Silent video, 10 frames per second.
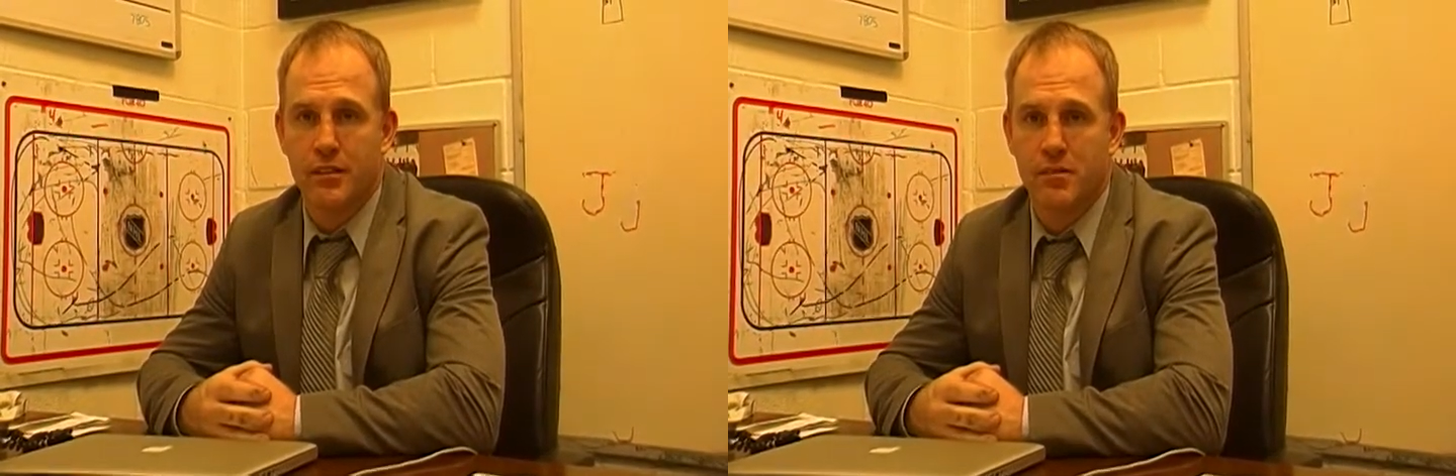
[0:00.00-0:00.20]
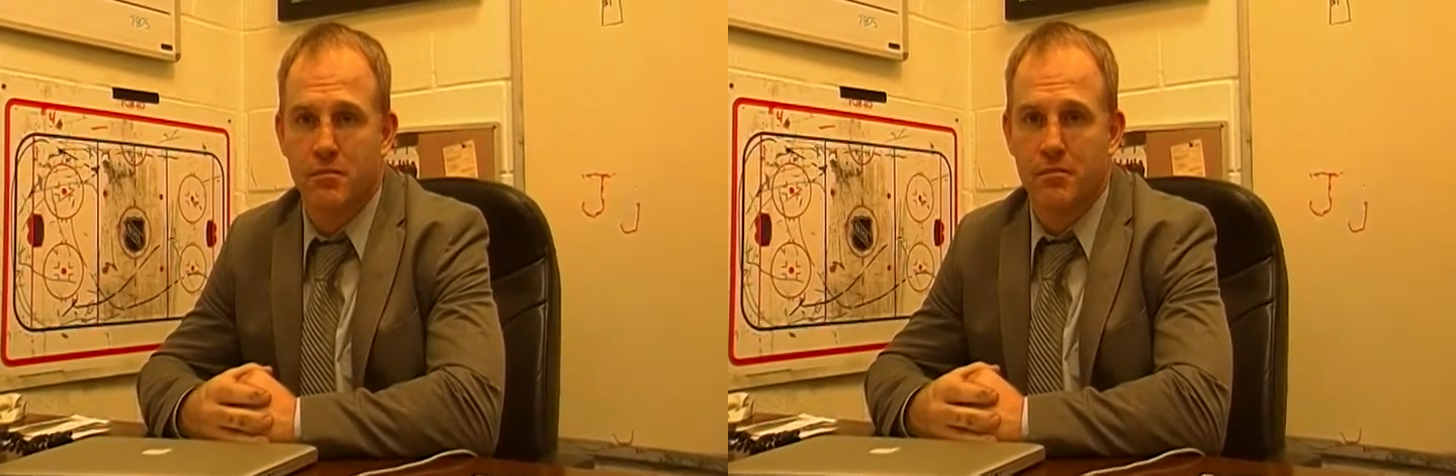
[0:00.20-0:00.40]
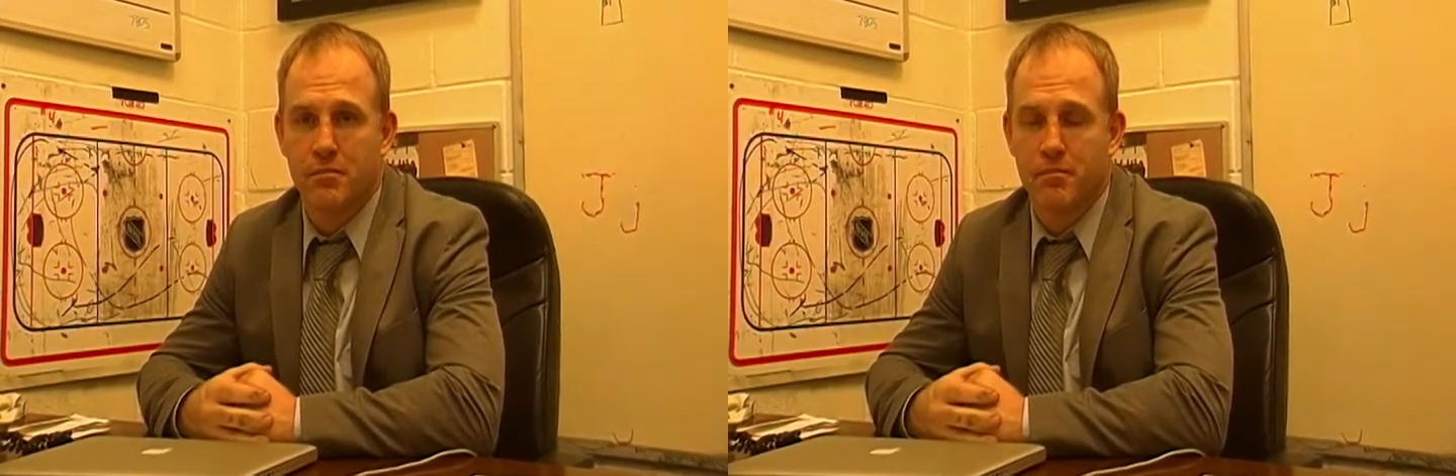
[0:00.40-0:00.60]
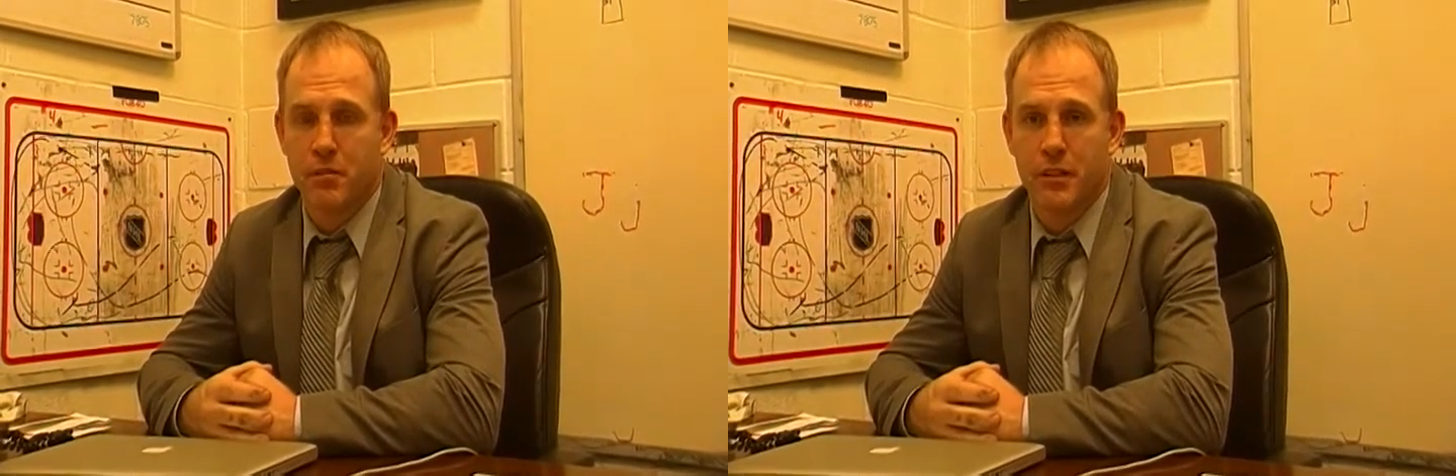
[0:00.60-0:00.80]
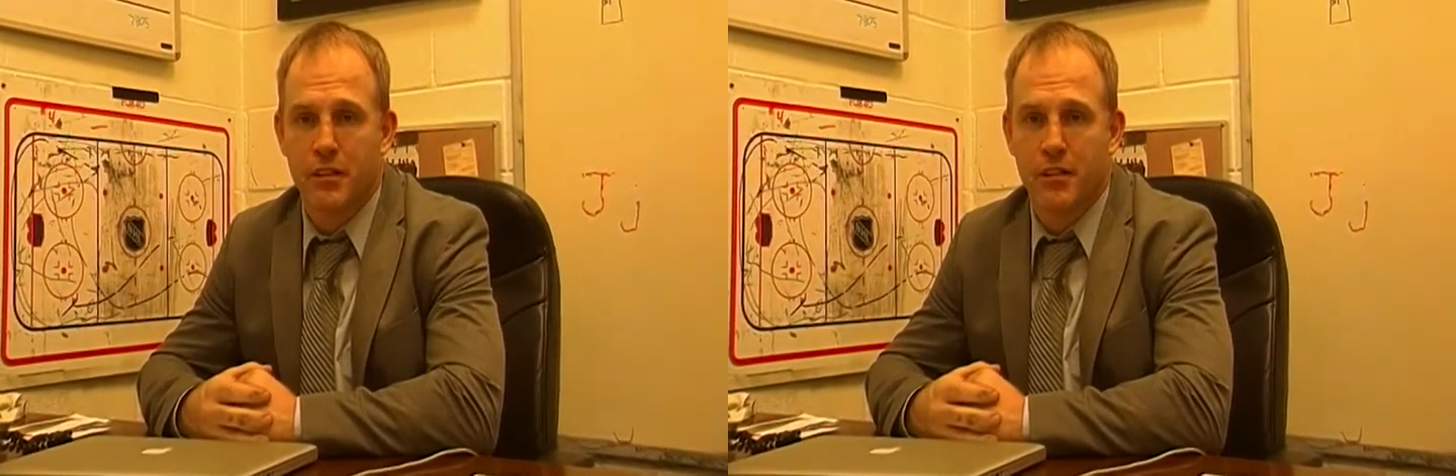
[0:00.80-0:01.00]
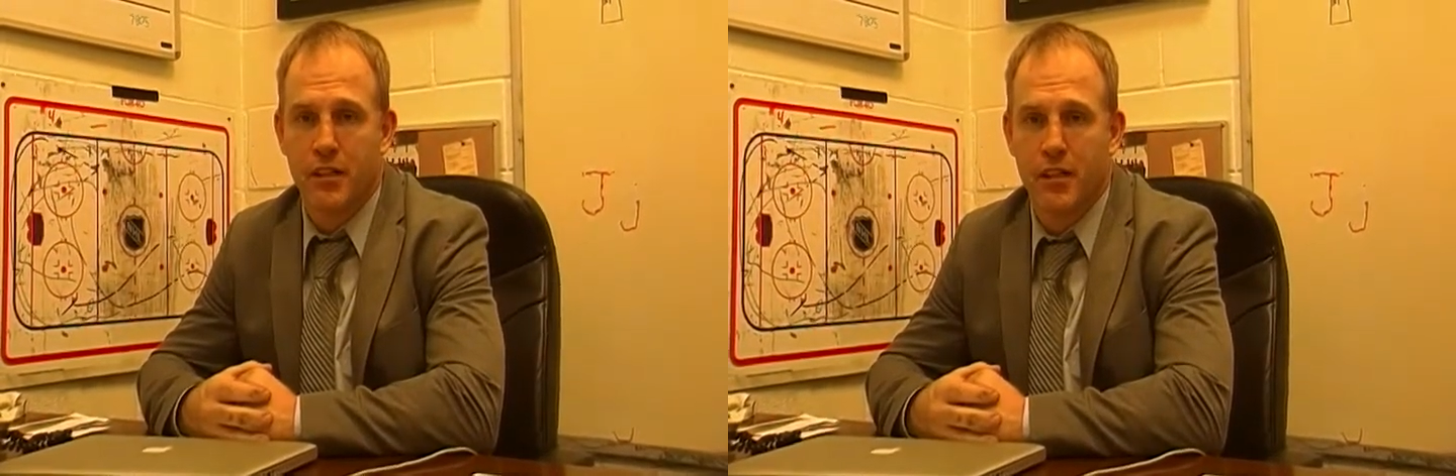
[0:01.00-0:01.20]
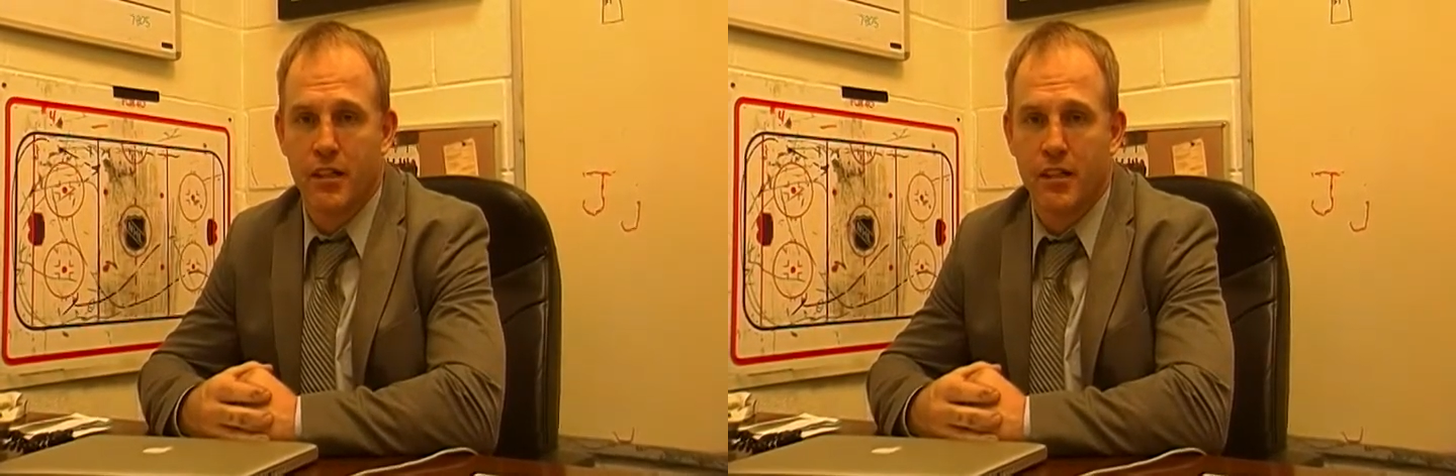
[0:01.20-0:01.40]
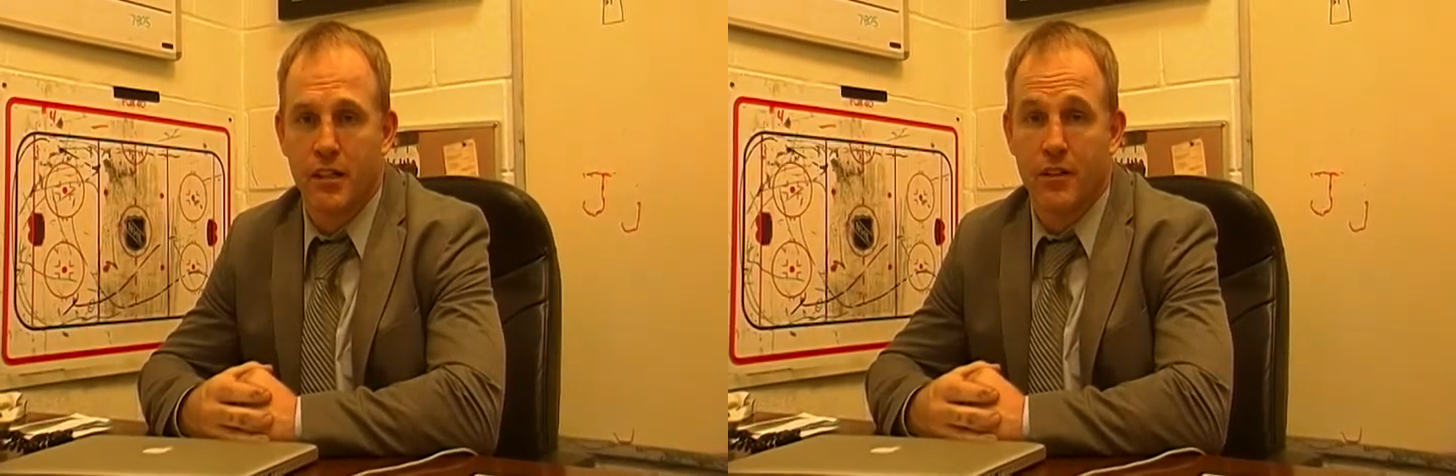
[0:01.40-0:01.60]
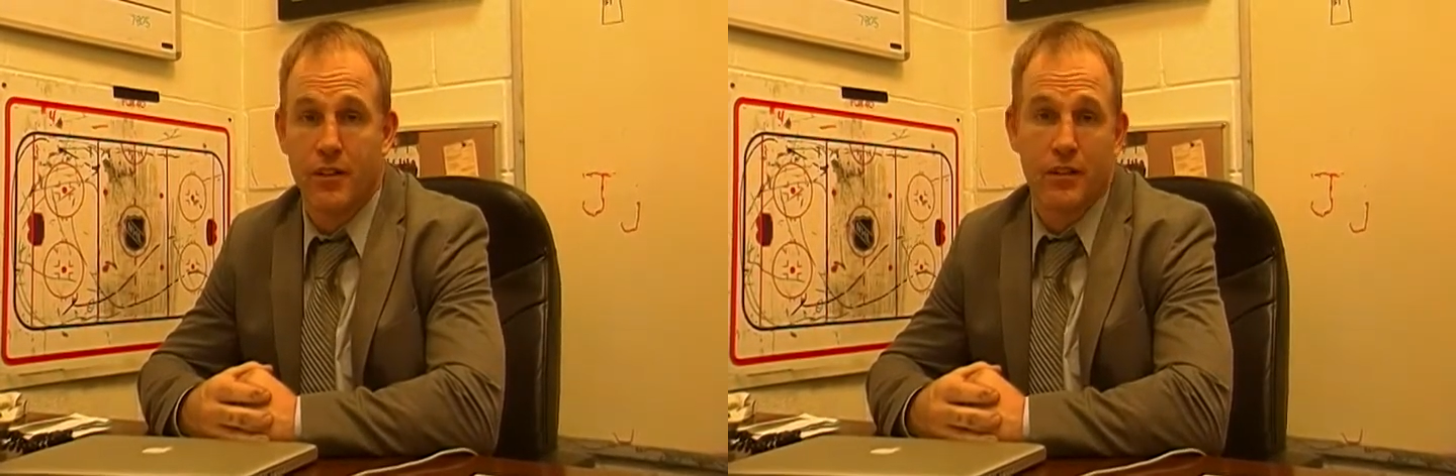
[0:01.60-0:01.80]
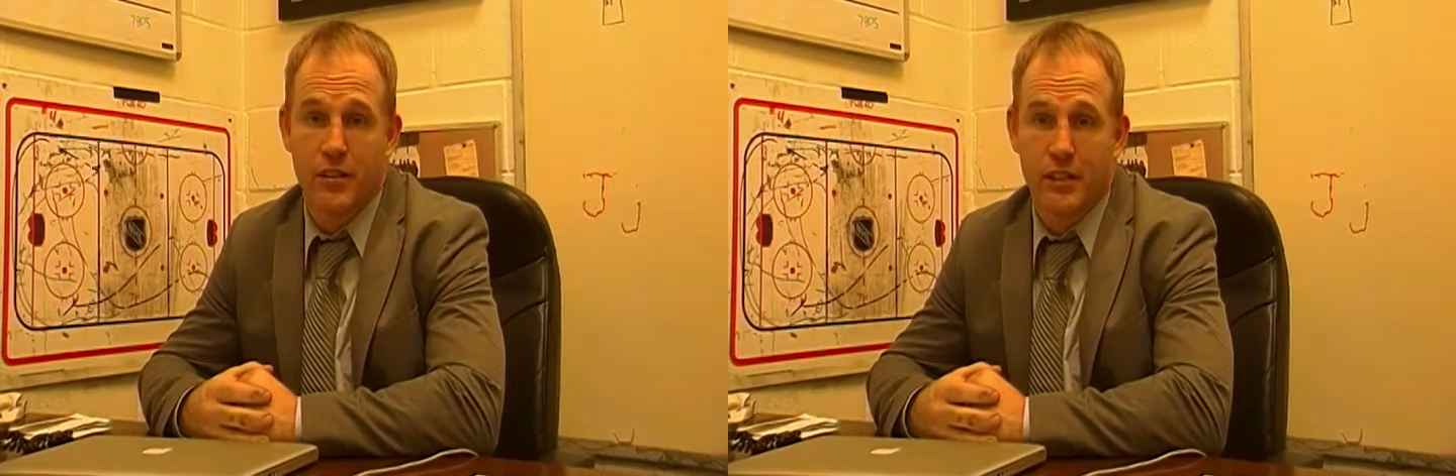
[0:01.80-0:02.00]
He's playing great hockey.
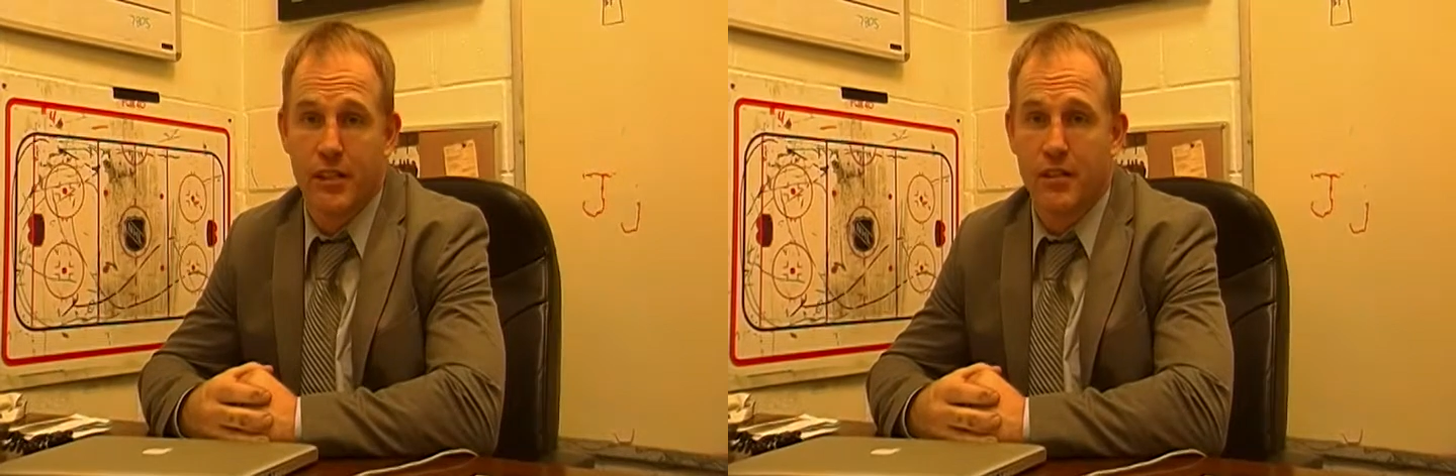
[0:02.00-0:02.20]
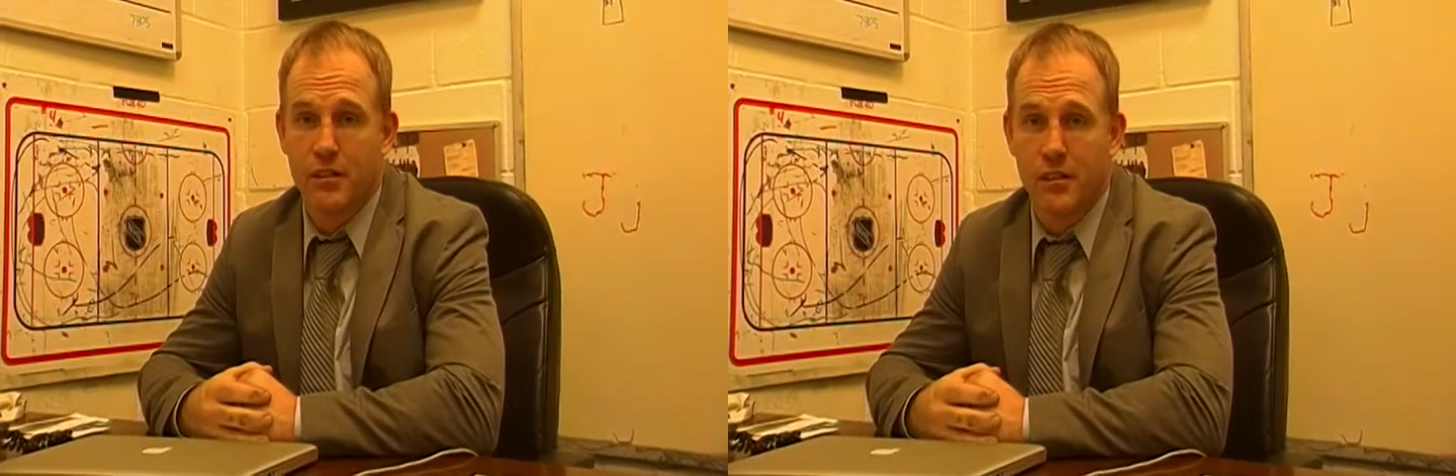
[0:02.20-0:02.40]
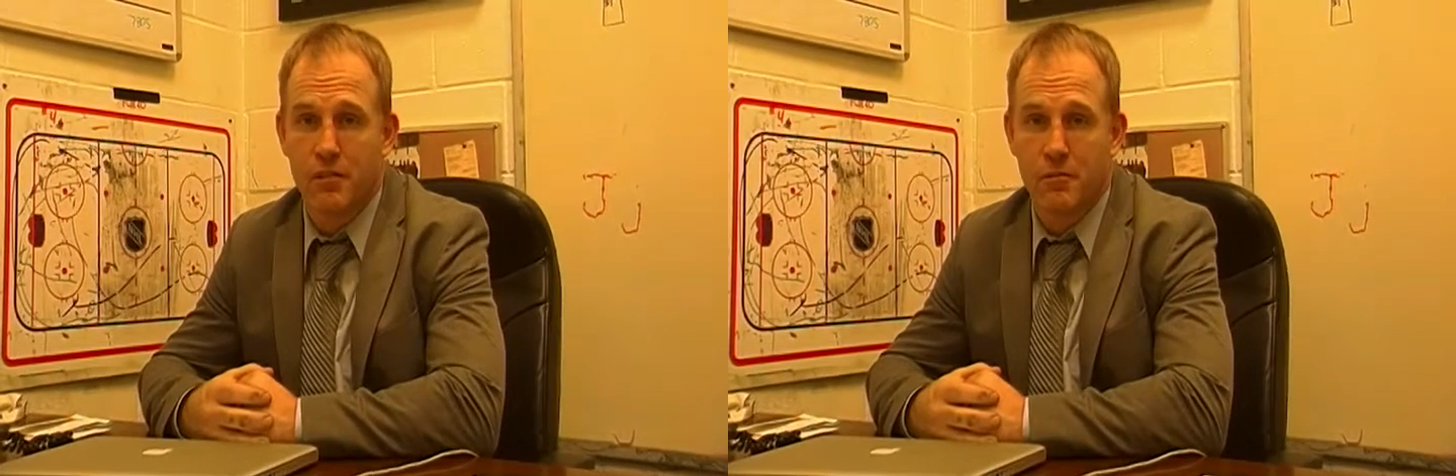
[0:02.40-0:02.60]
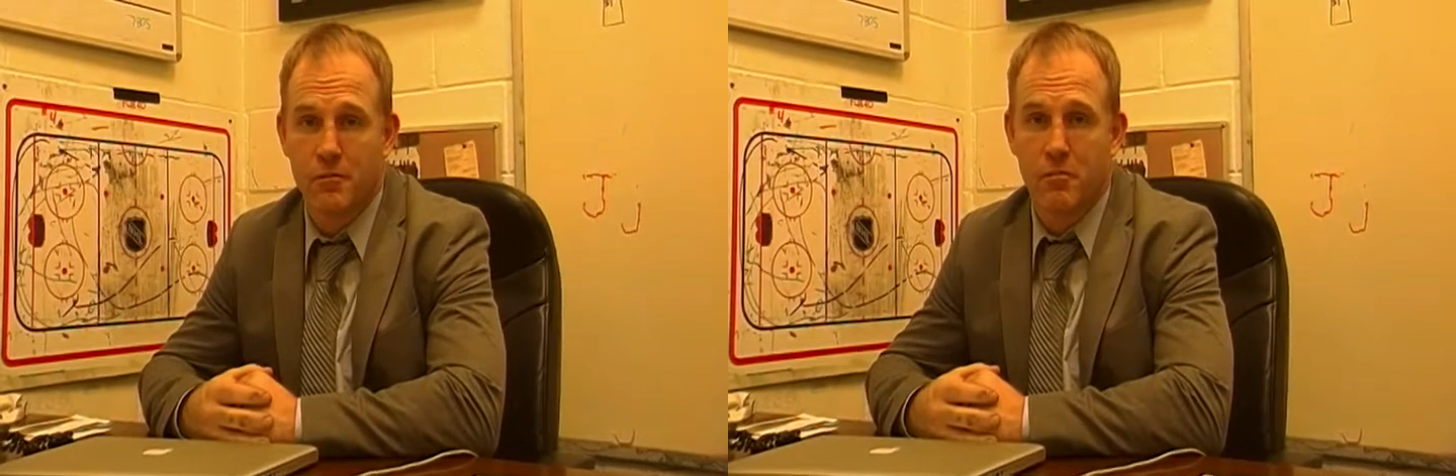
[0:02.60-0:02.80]
All our D are